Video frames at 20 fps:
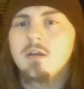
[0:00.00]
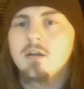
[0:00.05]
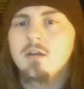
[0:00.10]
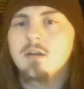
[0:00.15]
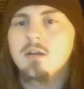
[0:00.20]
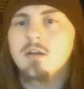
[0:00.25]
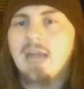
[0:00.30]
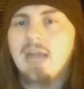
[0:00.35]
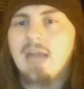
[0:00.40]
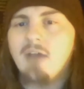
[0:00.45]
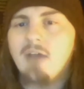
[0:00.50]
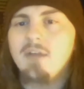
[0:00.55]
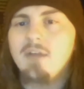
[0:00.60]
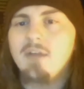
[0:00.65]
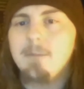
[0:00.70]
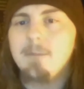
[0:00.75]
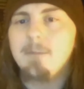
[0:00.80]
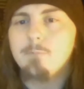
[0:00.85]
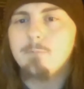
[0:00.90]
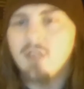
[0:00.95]

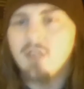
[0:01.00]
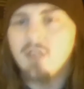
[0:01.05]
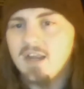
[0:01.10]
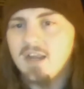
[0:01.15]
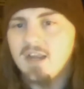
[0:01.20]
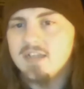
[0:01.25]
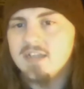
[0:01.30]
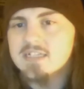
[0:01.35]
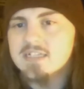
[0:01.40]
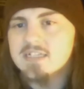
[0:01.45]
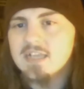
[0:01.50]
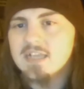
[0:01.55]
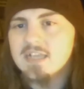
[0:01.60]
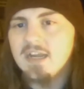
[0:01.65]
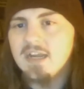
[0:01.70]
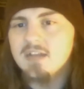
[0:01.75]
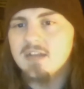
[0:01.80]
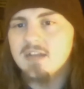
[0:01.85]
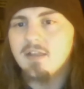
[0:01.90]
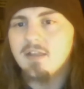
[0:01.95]
County Police
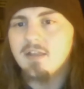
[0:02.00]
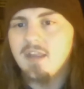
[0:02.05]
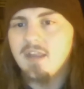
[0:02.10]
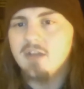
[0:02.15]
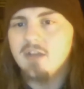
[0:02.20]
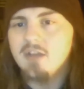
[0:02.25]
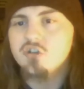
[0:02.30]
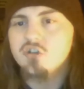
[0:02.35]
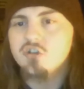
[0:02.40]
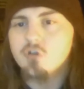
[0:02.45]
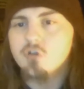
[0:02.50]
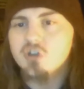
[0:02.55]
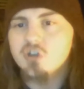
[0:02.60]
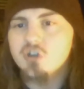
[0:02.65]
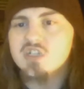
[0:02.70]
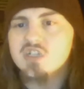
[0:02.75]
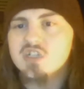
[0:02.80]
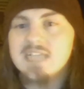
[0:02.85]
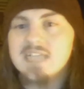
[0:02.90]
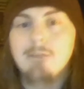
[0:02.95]
and the Georgia
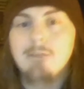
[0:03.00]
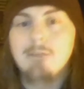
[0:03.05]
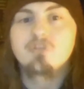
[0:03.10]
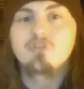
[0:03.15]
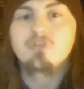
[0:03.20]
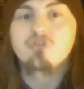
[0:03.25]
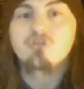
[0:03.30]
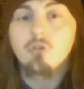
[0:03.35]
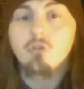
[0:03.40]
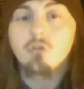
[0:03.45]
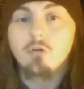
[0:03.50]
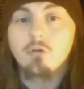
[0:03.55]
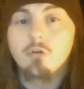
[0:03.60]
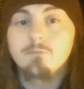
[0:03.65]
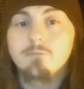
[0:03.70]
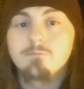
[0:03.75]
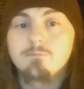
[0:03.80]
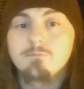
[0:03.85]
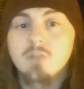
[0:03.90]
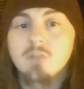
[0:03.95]
State Patrol
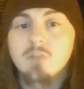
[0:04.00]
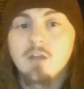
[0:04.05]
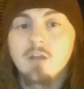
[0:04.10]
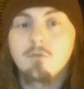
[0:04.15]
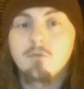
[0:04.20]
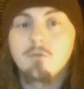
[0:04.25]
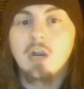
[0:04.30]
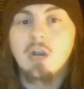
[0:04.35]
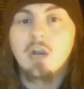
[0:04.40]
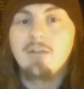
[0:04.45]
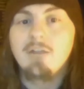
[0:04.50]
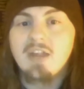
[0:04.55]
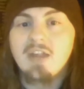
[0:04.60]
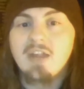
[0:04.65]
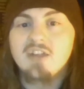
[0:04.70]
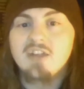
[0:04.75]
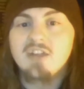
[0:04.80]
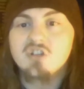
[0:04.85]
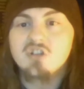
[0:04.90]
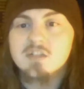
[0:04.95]
for
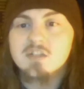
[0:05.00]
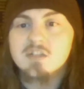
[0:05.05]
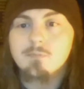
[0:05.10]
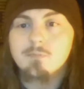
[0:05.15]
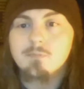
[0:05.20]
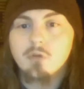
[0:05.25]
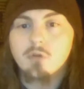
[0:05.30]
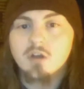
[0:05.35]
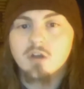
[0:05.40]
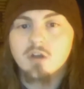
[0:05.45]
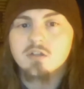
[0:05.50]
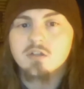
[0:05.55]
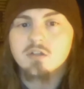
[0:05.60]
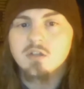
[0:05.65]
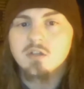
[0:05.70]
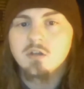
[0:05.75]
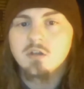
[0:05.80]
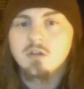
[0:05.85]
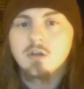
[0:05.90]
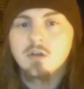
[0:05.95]
aviation support.
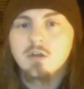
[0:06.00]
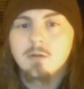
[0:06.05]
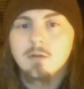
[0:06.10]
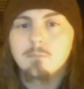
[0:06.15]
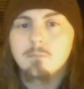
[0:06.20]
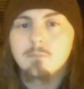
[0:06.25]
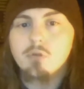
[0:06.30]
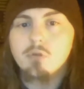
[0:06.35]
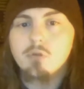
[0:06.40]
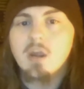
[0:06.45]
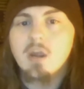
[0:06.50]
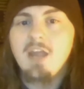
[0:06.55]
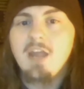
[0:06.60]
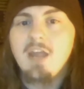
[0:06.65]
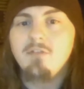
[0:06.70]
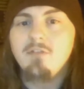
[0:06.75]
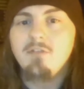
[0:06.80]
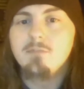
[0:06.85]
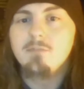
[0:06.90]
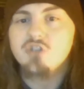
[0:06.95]

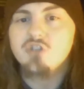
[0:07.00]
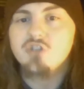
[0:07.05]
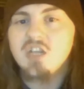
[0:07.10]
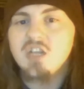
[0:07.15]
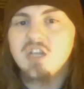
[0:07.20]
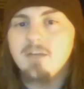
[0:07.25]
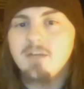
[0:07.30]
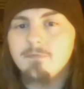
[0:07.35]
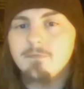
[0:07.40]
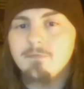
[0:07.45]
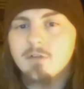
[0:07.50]
Brookhaven Chief